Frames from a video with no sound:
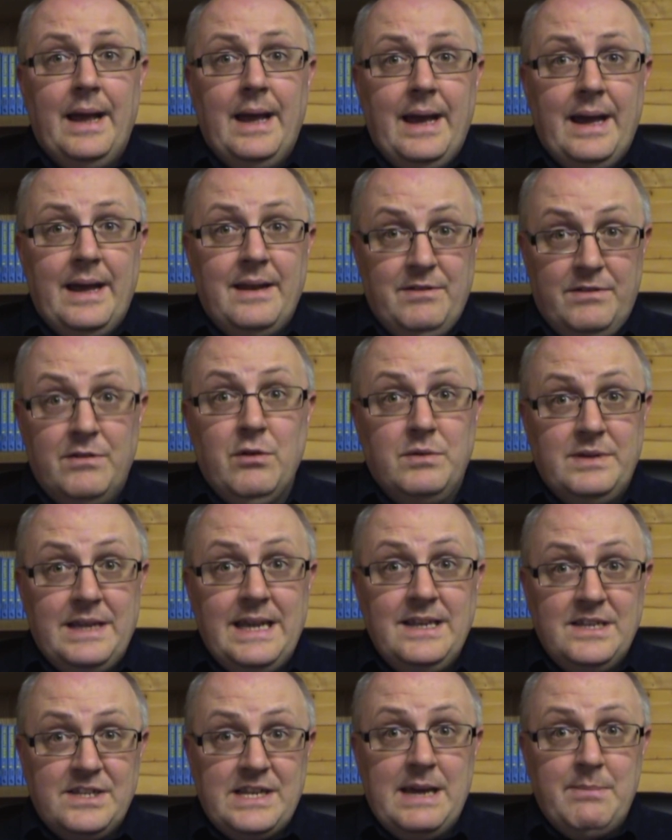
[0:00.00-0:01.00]
And so
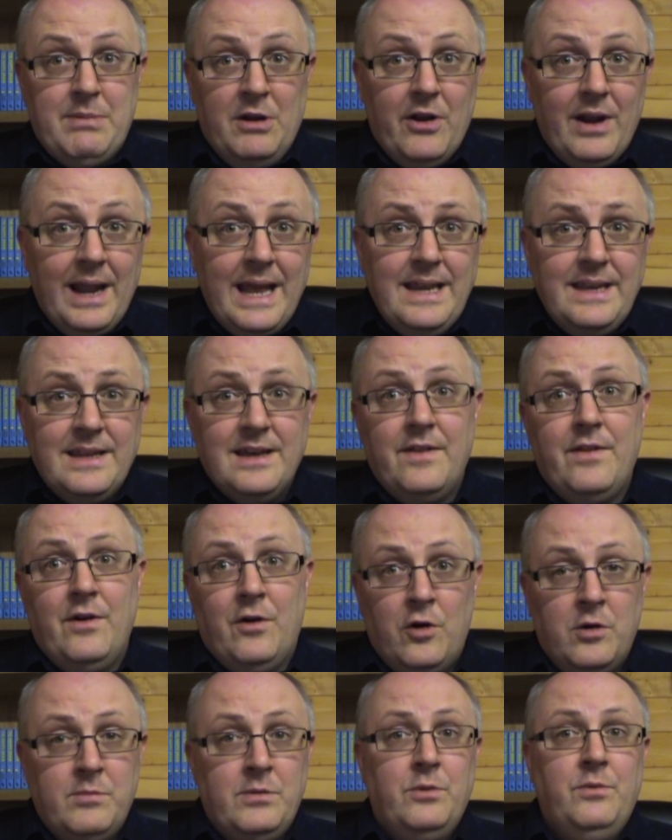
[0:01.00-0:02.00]
teens stay up a lot later. The
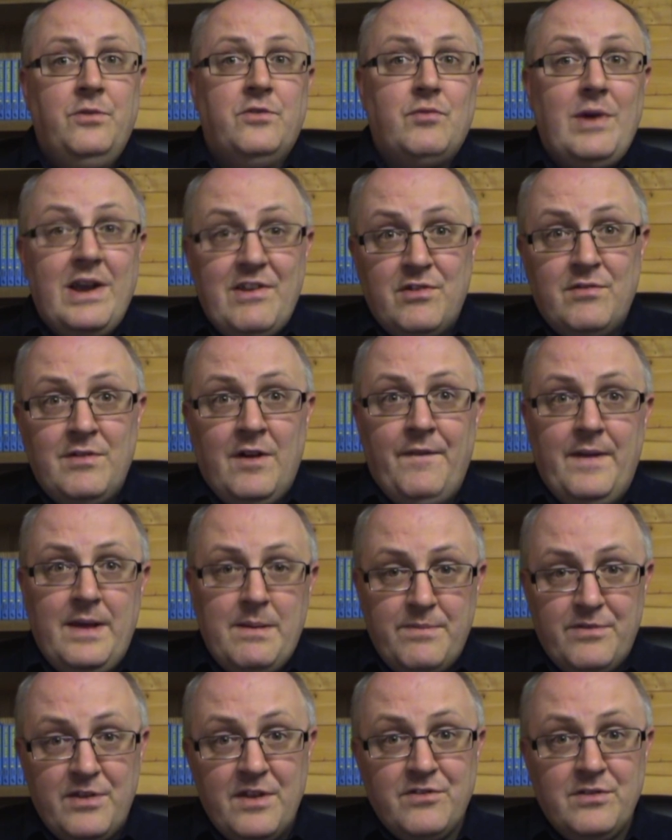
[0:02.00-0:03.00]
hormones racing around
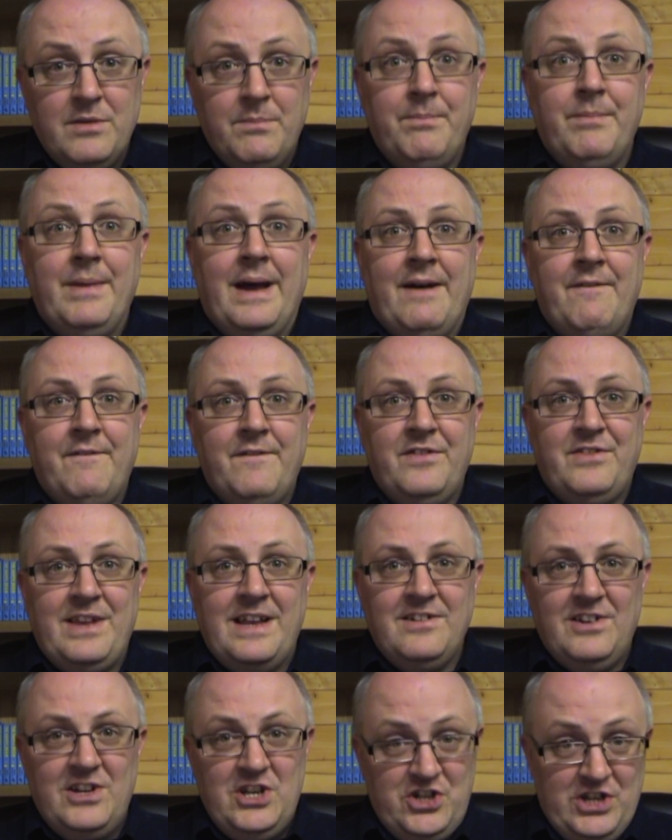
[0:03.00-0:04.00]
their system have
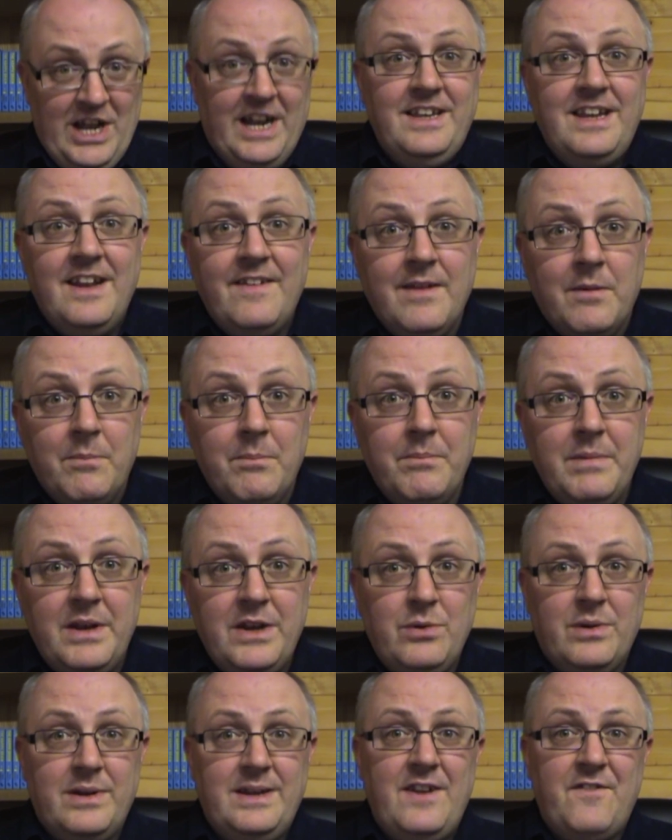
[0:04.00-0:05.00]
essentially shunted them
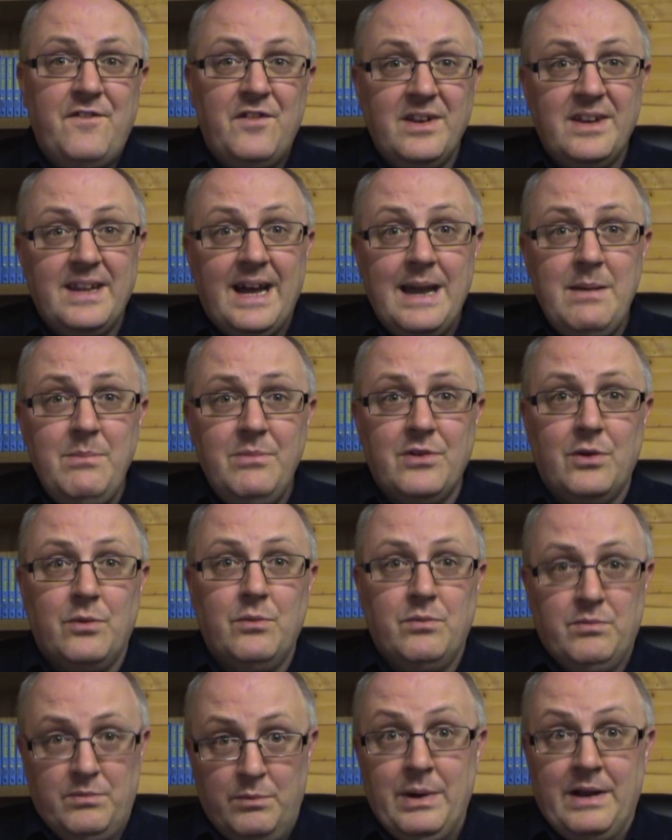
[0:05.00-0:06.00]
into a different time
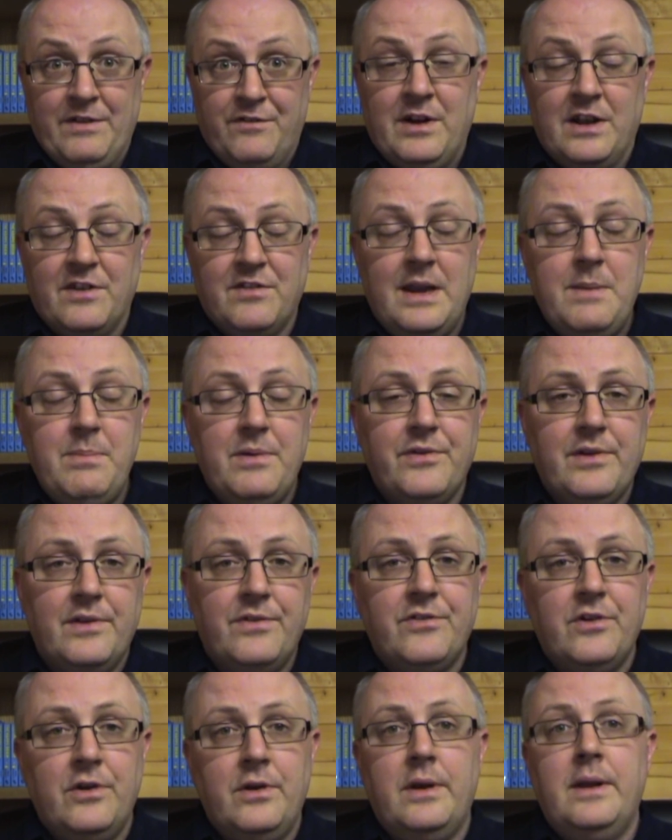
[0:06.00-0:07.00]
zone, well, as far as sleep is
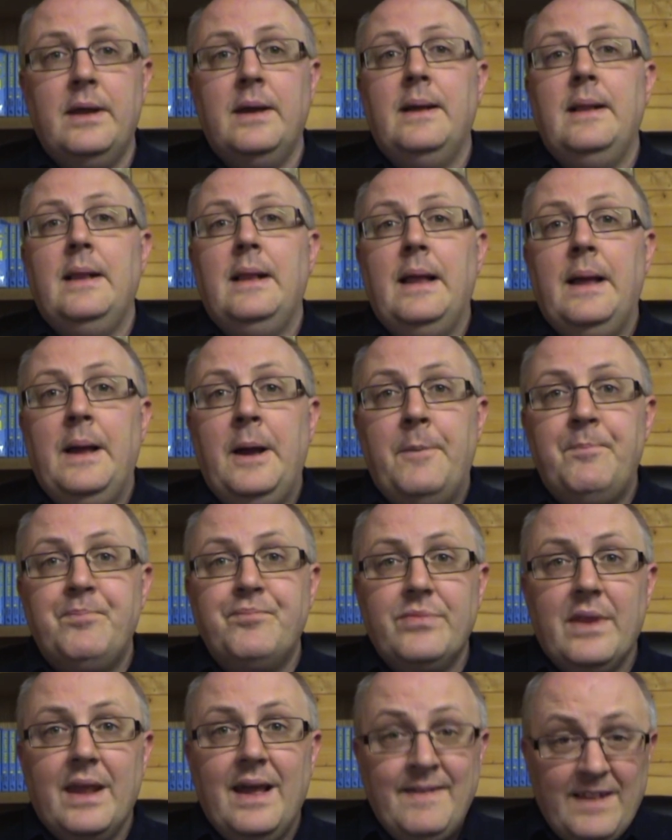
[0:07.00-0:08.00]
concerned.
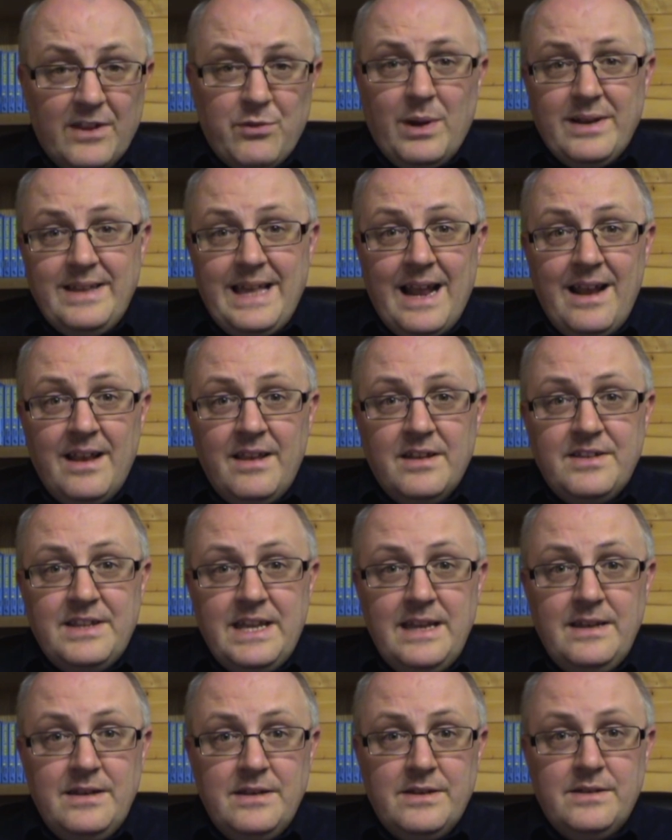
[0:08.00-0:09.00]
And that's why telling a
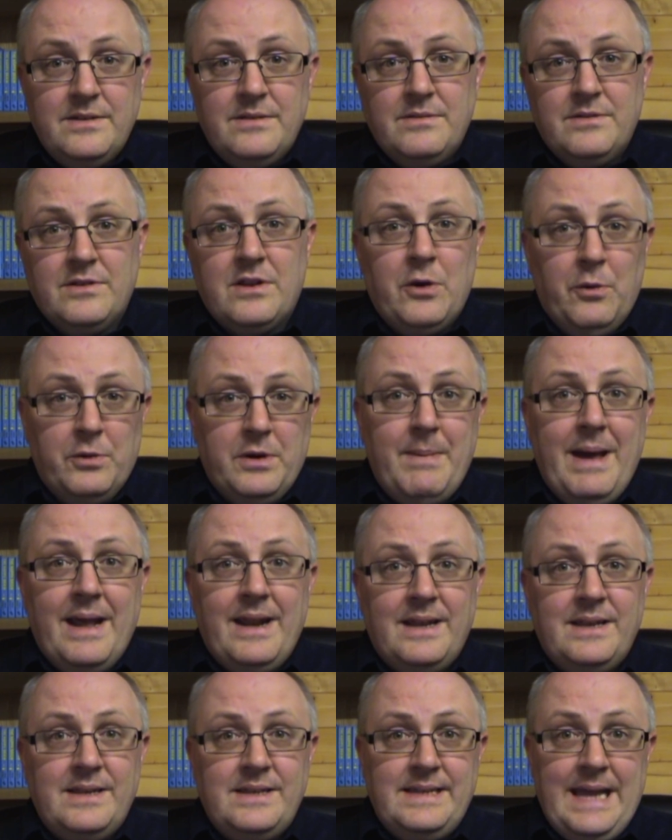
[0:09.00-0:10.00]
teen to go to bed
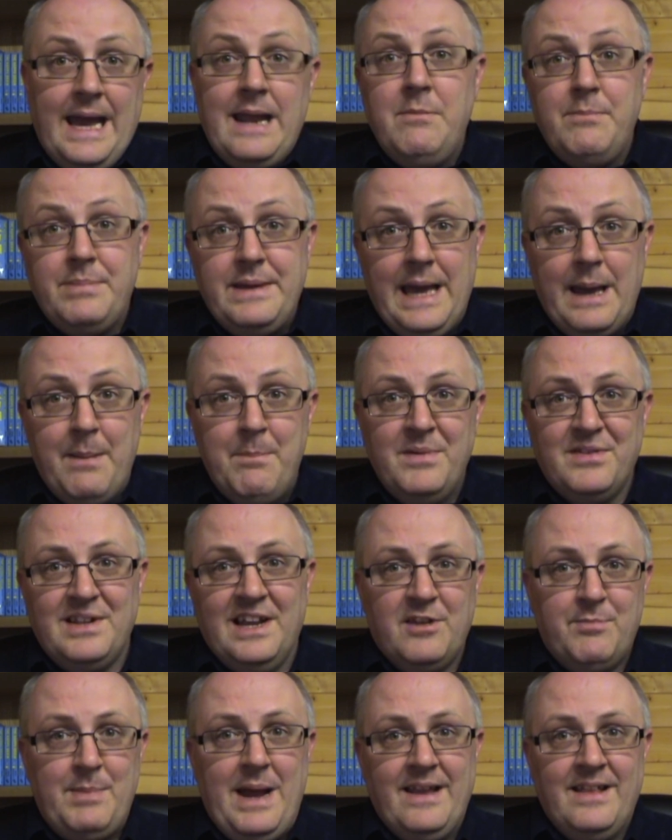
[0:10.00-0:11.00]
at 10 p.m. is
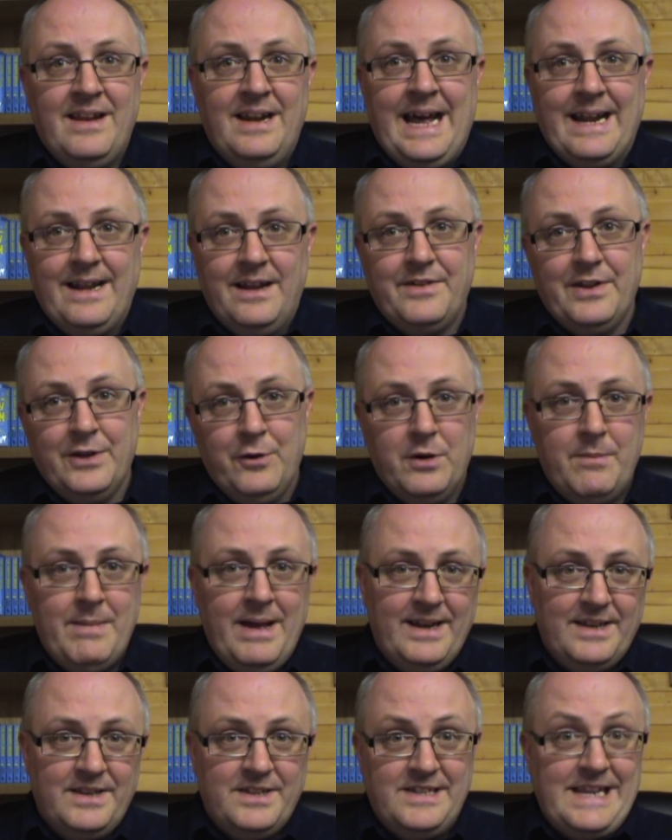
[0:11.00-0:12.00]
like expecting an adult to go to
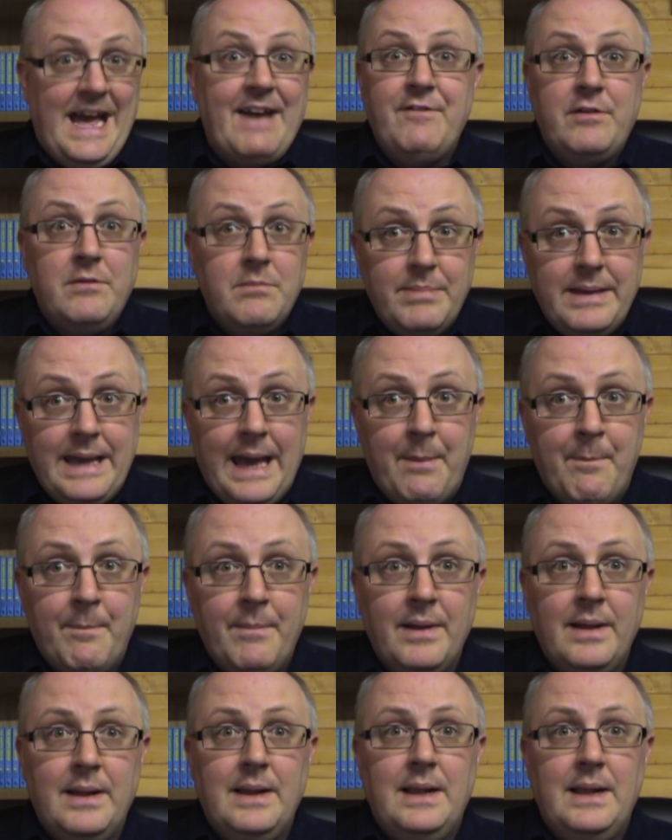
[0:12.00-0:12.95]
bed at 7 p.m.